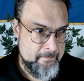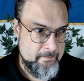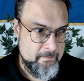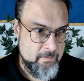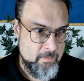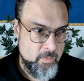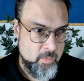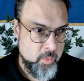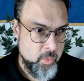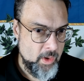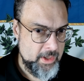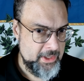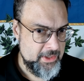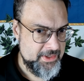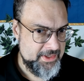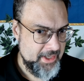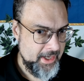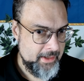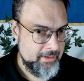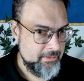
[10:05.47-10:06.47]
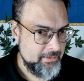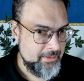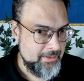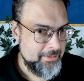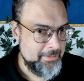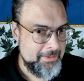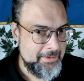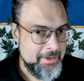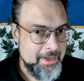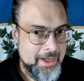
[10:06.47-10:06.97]
what do you say?
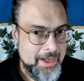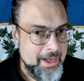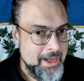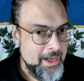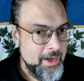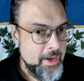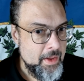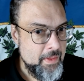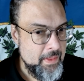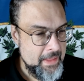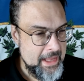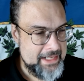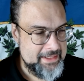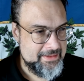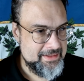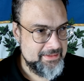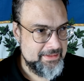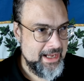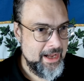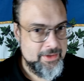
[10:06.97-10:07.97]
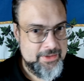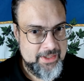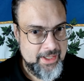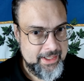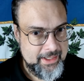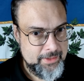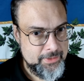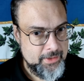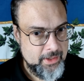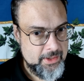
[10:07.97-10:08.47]
It sounds like
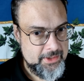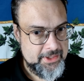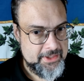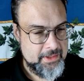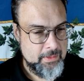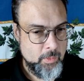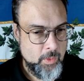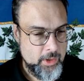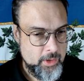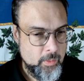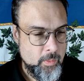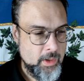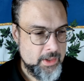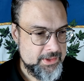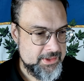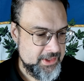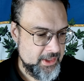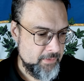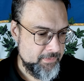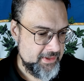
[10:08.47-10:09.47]
Catholicism 101 stuff,